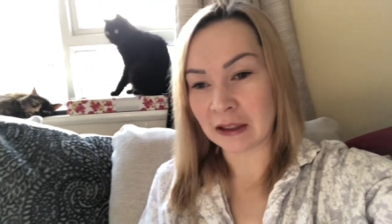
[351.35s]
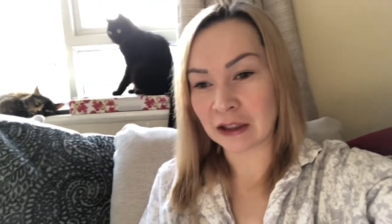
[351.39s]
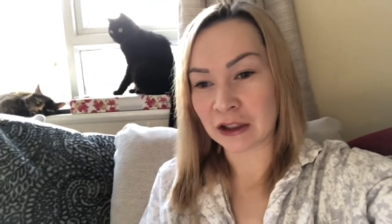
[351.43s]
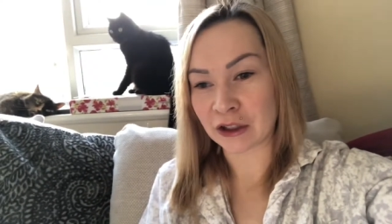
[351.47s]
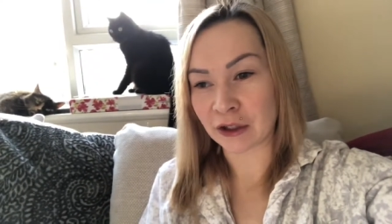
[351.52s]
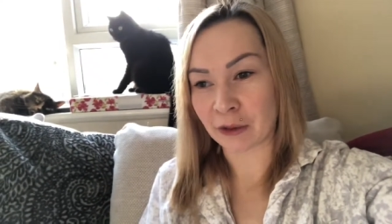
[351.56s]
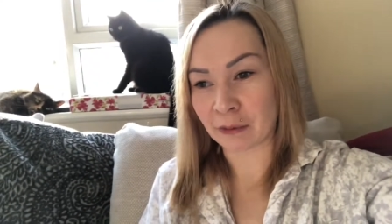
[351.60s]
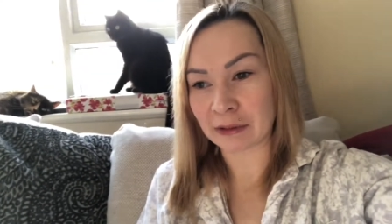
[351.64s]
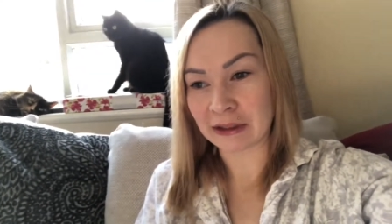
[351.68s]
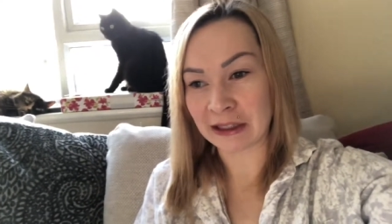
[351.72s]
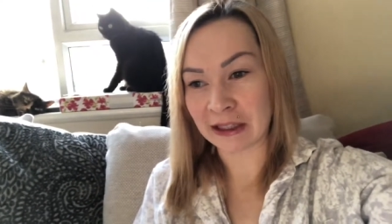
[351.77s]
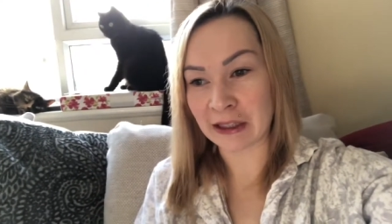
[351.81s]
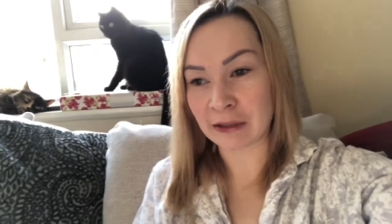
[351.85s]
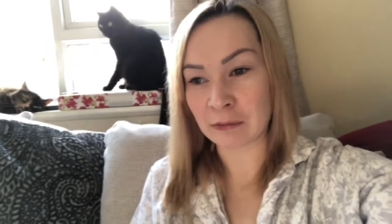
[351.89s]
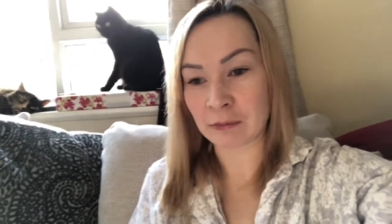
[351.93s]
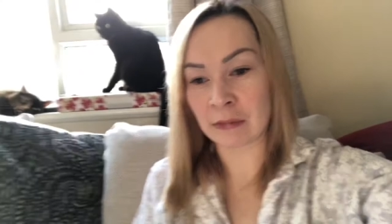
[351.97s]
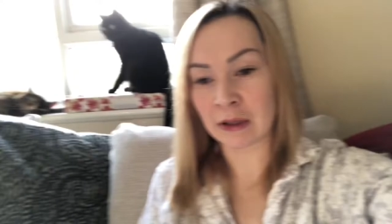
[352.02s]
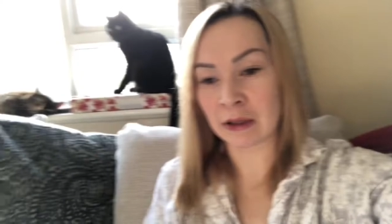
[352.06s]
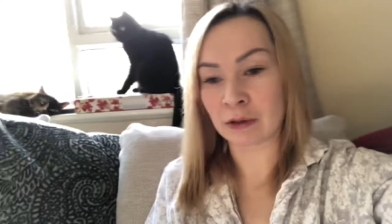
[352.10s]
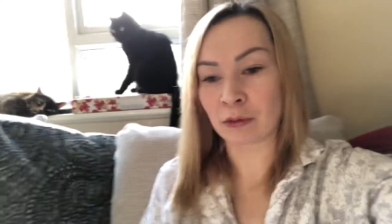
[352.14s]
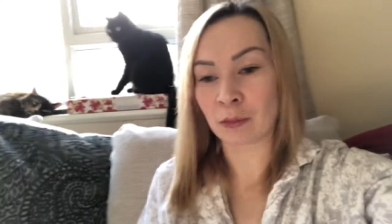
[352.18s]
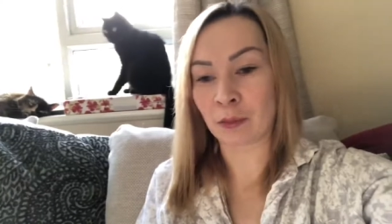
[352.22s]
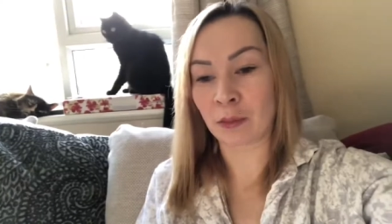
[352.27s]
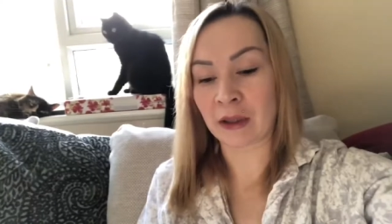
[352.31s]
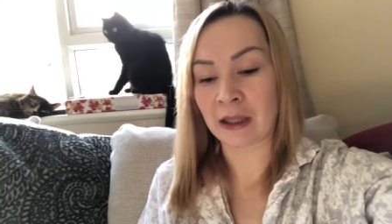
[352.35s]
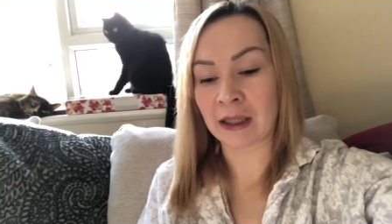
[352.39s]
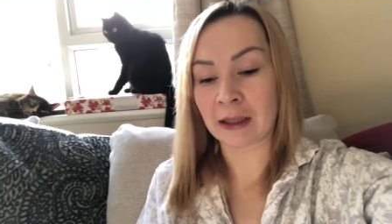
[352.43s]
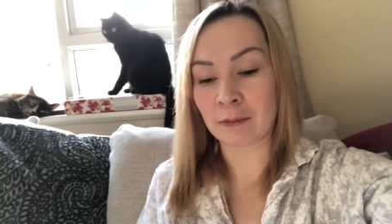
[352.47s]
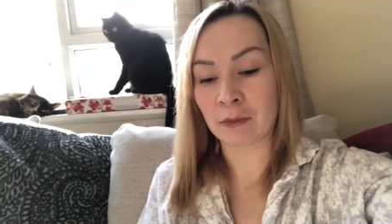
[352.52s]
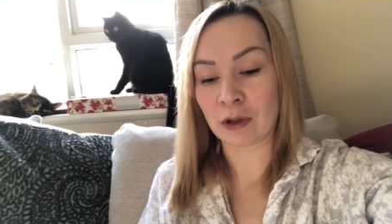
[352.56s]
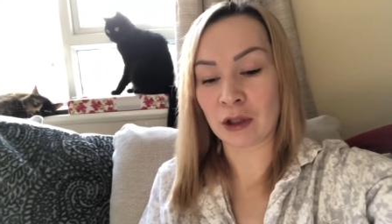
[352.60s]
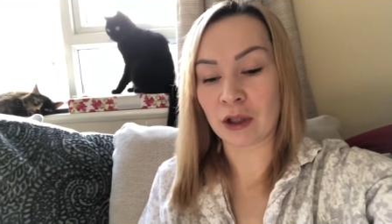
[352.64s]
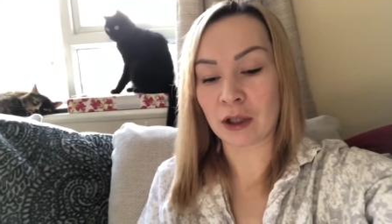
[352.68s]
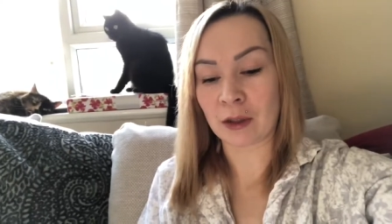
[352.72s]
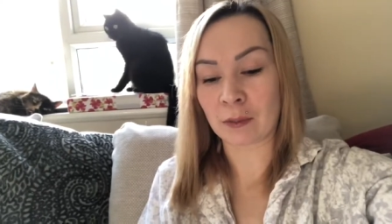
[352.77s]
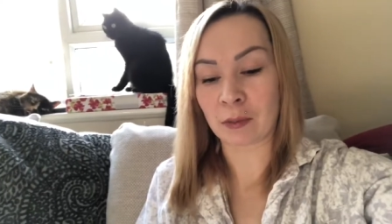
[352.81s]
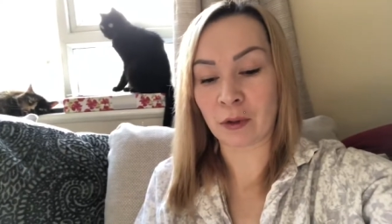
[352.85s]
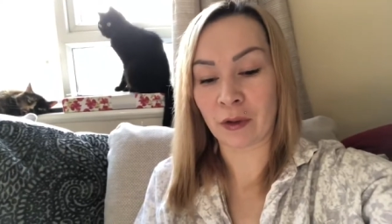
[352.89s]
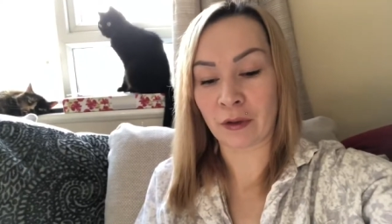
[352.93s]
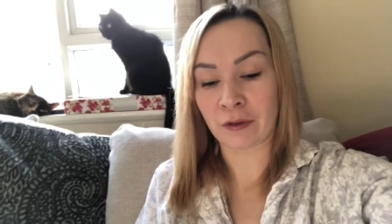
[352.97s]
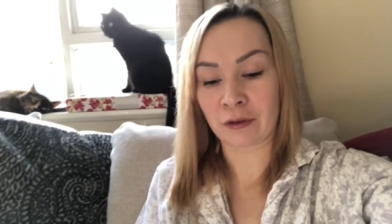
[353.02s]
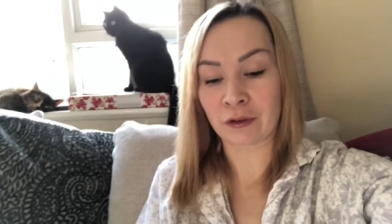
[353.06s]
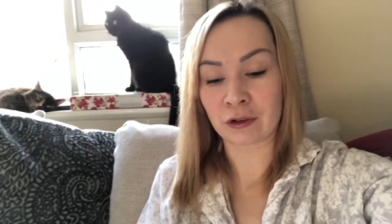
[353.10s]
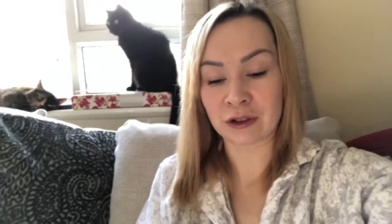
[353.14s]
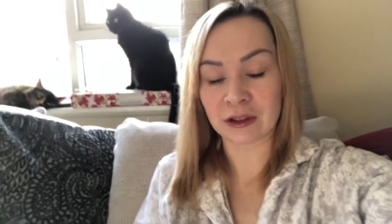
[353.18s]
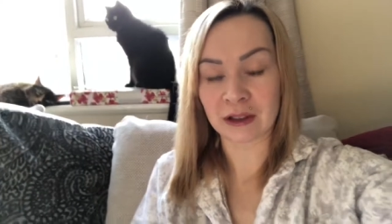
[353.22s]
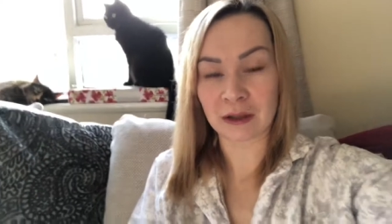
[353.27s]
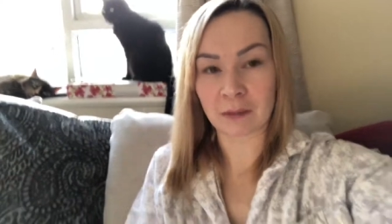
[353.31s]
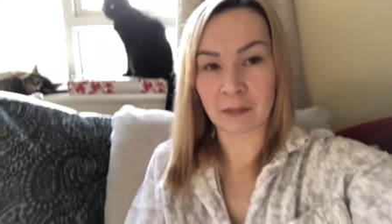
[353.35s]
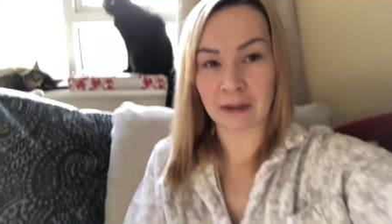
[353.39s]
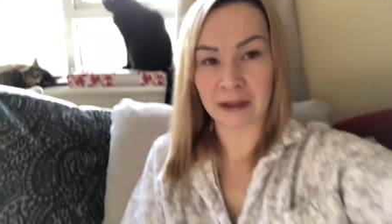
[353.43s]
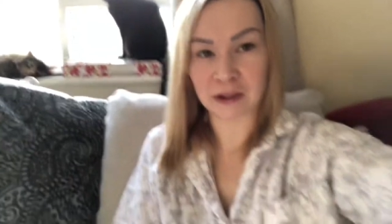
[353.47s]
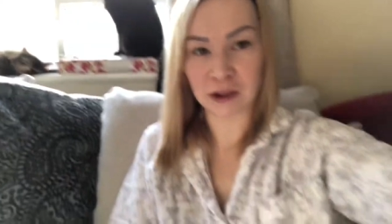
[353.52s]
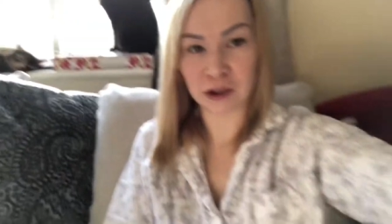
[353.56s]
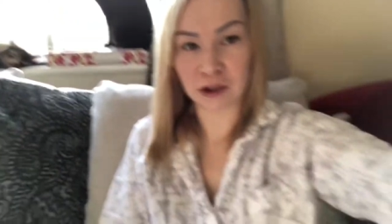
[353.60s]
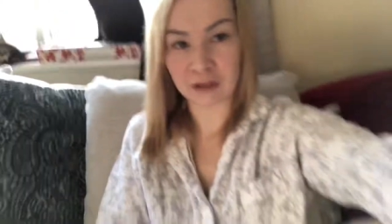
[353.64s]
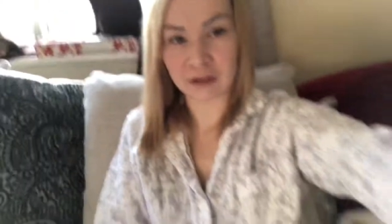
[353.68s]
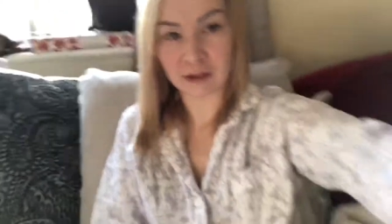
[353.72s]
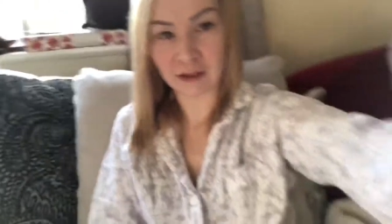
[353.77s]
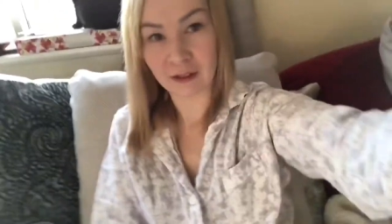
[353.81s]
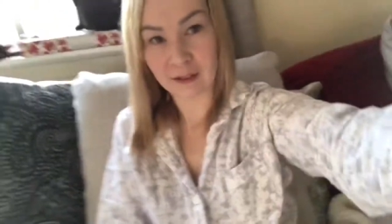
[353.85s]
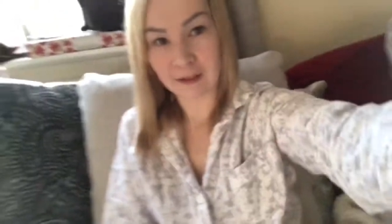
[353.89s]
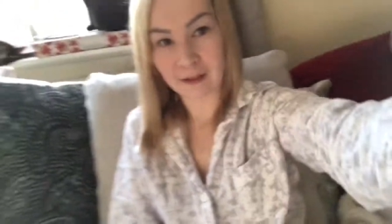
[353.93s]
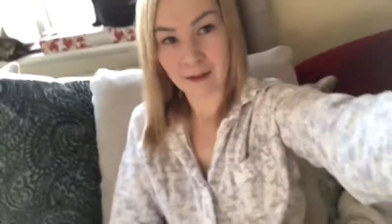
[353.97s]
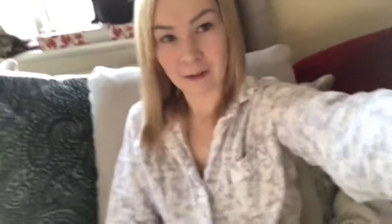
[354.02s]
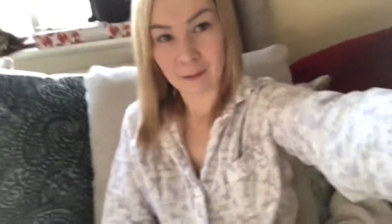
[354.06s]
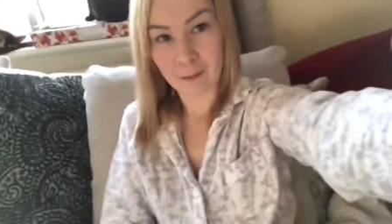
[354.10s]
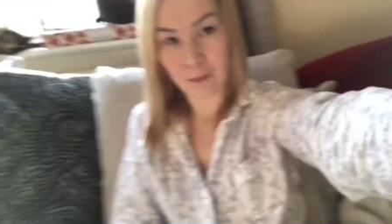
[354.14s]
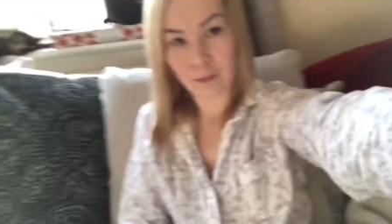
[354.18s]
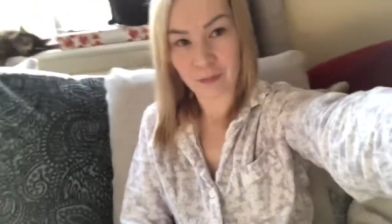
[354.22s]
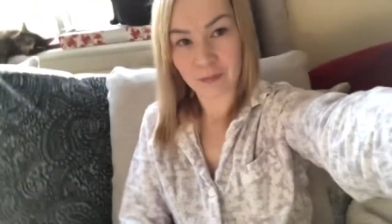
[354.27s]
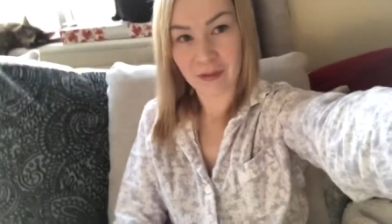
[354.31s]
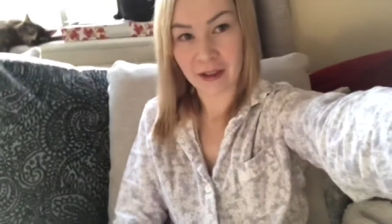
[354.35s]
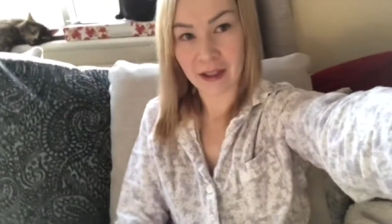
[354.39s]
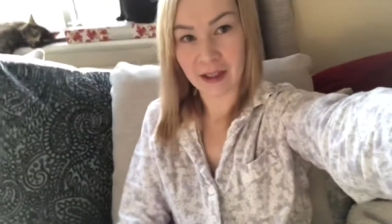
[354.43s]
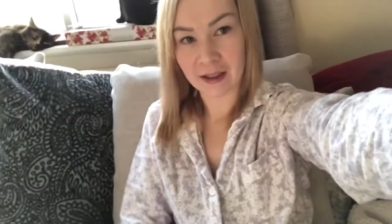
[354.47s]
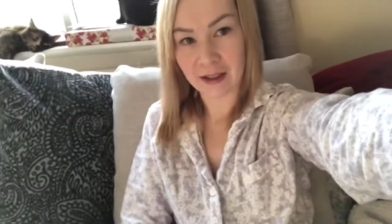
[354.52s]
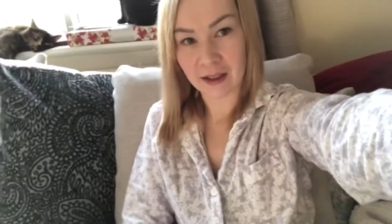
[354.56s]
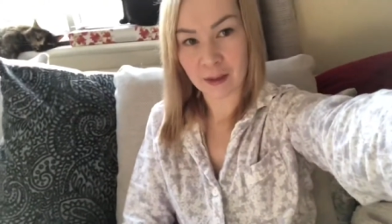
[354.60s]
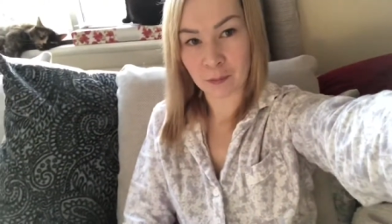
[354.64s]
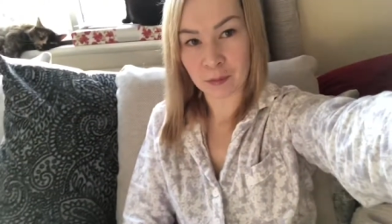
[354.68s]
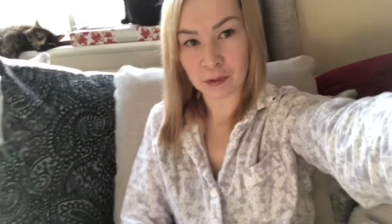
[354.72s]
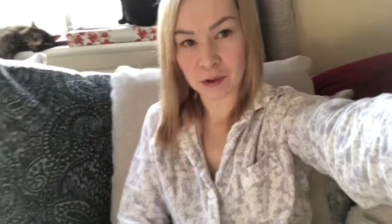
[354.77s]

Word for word: So it's hit and miss with Primark, but I thought I'd mention that the